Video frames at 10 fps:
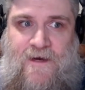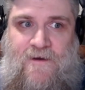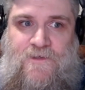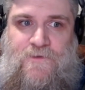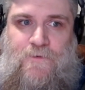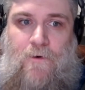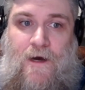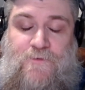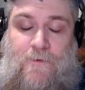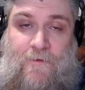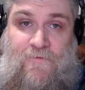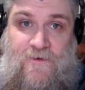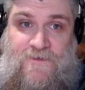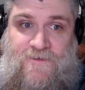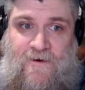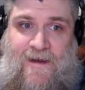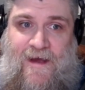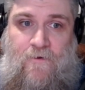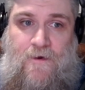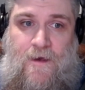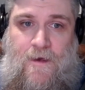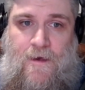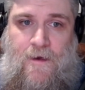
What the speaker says: channels we watched when we first started out.